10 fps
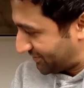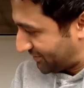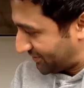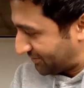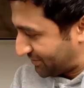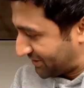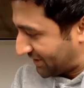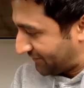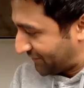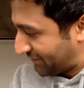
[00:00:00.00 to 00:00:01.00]
some
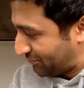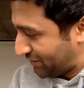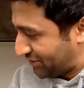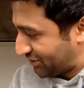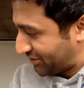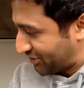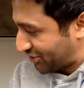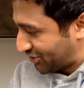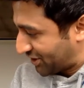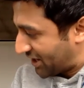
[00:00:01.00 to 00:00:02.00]
stuff that we just
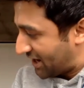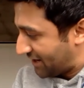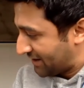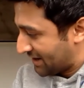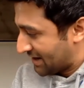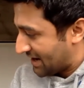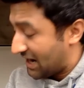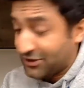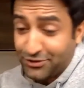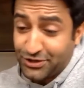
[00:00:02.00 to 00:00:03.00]
shot.
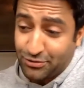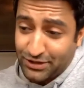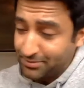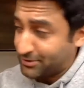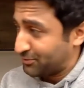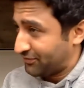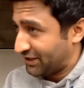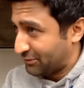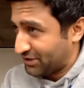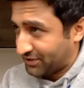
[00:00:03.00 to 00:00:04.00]
There's a Christmas movie
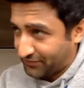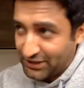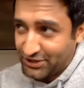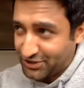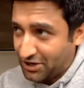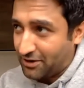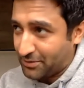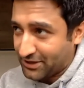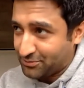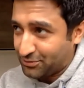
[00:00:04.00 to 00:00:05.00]
that we just finished,
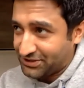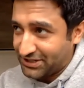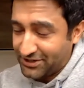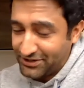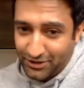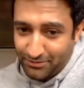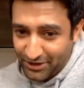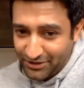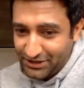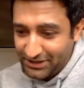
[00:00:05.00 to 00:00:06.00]
Hallmark. We'll stay on the
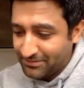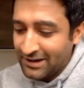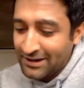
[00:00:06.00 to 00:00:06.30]
Hallmark theme